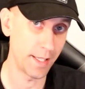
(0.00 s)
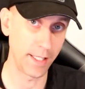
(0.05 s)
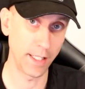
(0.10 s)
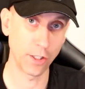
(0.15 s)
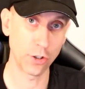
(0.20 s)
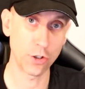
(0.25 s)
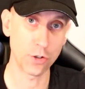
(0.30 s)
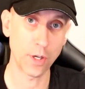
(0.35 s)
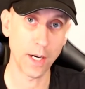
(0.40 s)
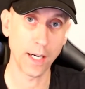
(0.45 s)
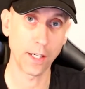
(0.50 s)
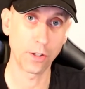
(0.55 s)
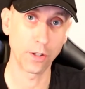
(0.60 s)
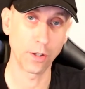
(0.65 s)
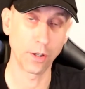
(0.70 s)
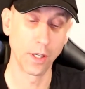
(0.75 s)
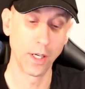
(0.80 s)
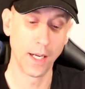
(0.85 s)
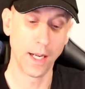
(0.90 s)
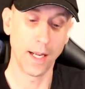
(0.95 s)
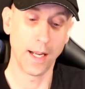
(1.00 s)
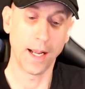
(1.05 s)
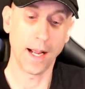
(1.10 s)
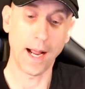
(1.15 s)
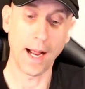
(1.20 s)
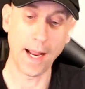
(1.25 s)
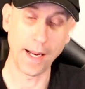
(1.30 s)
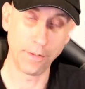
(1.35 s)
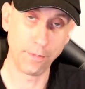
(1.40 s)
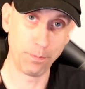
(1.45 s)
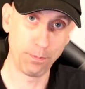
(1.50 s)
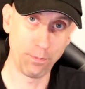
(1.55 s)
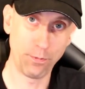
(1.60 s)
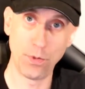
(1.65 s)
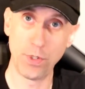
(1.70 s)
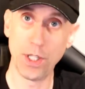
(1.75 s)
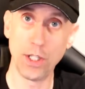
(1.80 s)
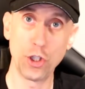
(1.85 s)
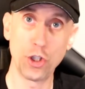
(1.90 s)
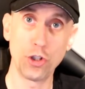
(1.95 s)
and the extractor, I
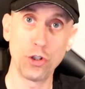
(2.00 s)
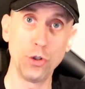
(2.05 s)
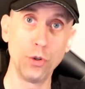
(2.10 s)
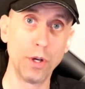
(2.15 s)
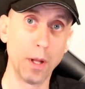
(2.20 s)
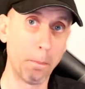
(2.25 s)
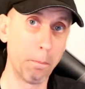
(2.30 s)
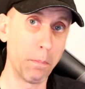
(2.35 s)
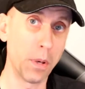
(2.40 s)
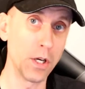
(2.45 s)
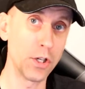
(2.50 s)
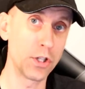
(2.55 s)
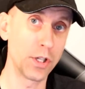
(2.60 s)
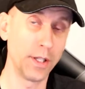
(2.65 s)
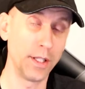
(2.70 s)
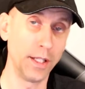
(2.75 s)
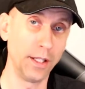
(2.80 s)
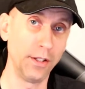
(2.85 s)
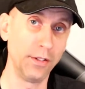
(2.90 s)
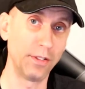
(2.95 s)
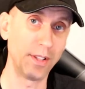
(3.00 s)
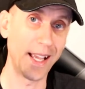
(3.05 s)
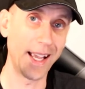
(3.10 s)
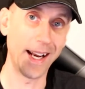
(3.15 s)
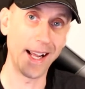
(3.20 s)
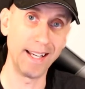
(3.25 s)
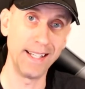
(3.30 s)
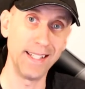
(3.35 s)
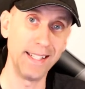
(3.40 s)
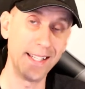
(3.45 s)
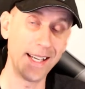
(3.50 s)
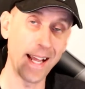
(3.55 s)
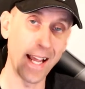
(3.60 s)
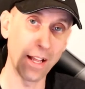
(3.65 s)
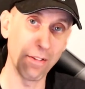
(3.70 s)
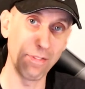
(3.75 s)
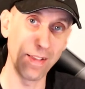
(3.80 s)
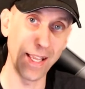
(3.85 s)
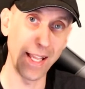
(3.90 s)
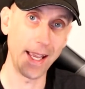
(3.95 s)
did shoot a bunch of these and I didn't
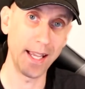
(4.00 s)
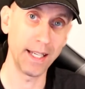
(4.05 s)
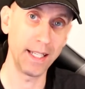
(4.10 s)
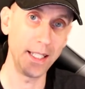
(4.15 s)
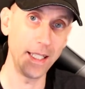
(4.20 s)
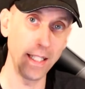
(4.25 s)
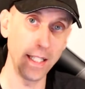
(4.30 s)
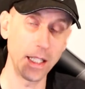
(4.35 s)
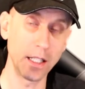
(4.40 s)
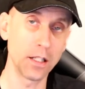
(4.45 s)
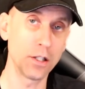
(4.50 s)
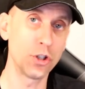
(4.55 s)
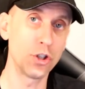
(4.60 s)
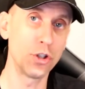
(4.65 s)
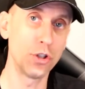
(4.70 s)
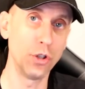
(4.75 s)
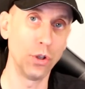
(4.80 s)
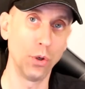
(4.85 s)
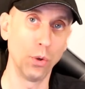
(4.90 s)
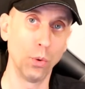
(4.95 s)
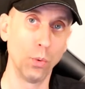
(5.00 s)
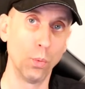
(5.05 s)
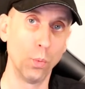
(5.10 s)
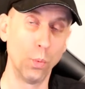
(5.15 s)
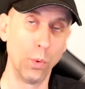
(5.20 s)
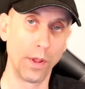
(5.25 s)
have any issue